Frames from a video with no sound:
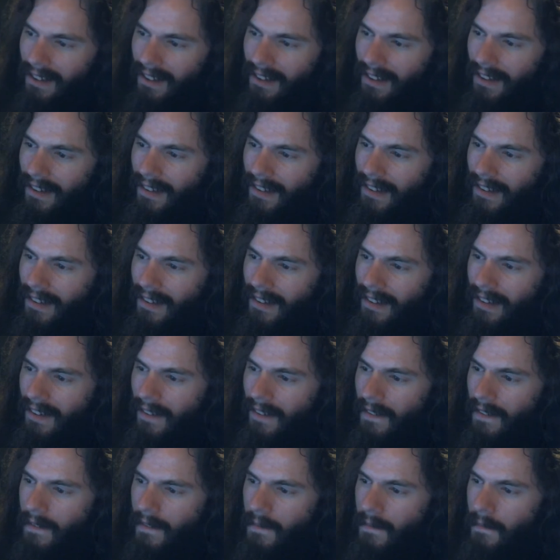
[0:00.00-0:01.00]

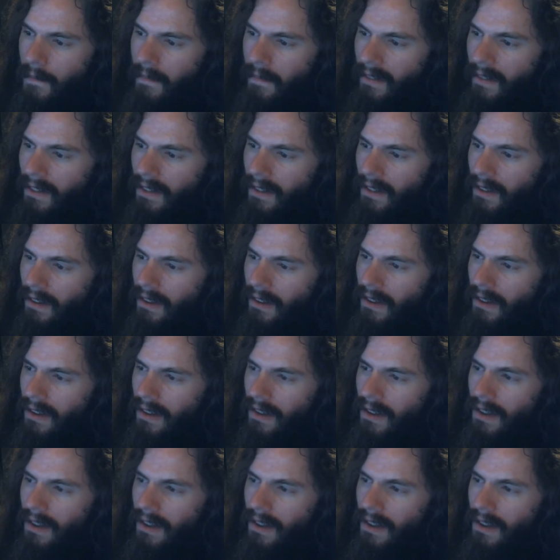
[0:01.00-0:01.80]
[no speech]